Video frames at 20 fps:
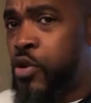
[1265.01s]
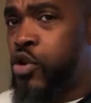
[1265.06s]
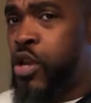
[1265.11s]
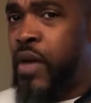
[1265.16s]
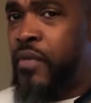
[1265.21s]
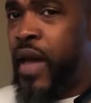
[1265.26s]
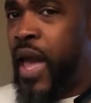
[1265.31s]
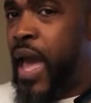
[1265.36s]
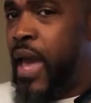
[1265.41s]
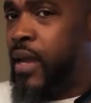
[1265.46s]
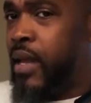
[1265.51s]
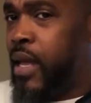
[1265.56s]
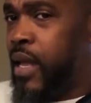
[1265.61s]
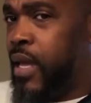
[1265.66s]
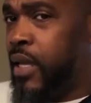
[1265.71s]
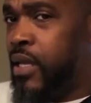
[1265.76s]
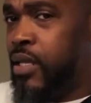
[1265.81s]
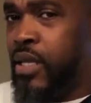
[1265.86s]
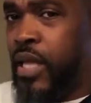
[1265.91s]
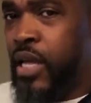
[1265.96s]
You never added
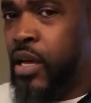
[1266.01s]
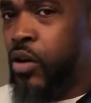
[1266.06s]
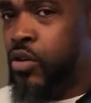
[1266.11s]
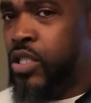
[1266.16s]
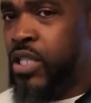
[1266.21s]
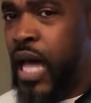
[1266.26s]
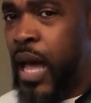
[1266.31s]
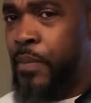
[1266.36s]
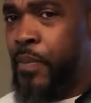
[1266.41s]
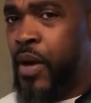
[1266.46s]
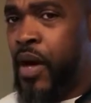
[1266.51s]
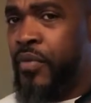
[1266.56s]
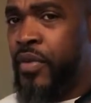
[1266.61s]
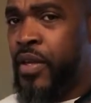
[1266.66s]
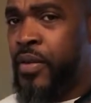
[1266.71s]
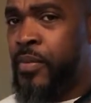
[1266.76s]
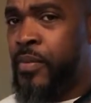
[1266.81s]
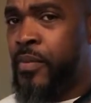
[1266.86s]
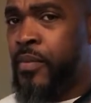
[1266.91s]
anything on top of it.